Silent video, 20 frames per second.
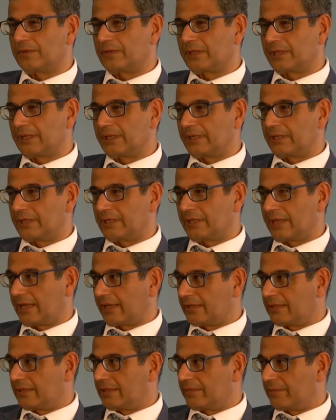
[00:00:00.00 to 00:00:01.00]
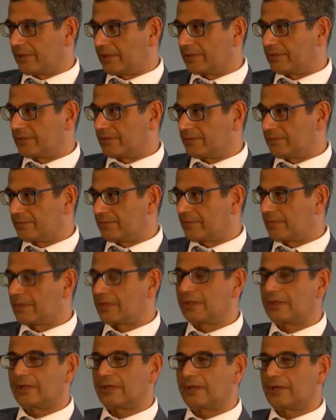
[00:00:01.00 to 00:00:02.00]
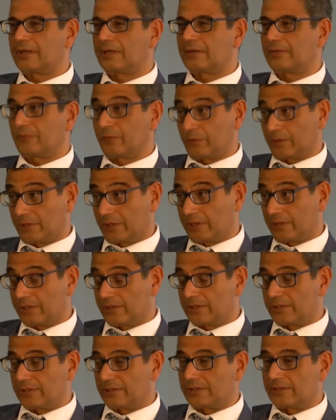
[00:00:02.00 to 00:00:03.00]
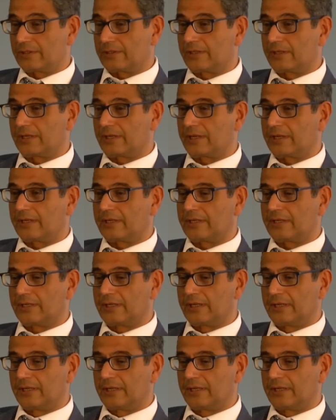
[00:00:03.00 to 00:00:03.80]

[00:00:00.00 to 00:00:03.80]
clinical academics, for clinicians. And